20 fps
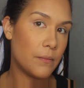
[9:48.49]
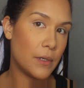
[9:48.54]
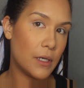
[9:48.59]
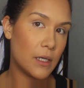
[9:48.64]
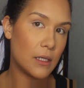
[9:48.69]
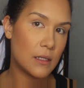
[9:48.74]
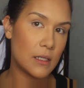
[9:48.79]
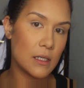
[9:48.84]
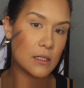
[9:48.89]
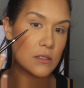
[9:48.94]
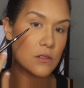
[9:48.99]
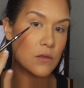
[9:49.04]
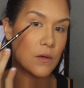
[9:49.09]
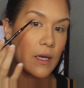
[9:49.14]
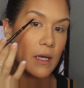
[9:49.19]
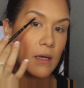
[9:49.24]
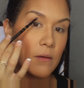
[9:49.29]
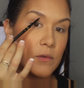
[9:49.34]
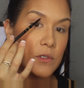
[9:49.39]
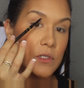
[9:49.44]
But that's
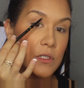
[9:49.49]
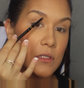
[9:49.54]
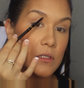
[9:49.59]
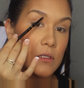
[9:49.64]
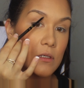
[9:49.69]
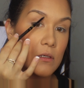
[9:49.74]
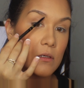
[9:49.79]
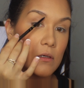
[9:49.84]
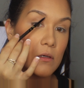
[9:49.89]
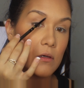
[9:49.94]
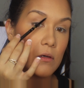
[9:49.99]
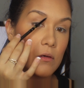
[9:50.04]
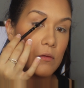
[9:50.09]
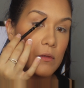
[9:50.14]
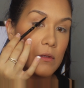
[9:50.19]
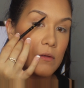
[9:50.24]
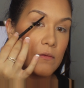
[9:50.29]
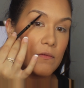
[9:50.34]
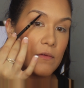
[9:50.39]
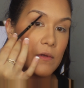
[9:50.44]
okay, we're just gonna go
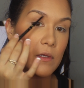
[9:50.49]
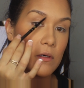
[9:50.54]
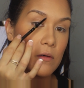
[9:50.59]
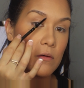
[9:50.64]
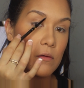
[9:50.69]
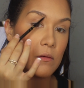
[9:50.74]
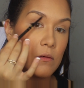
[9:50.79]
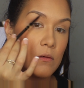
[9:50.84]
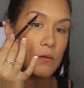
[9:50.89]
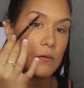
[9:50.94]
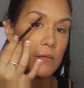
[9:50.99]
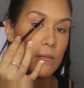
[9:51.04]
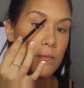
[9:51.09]
with the flow.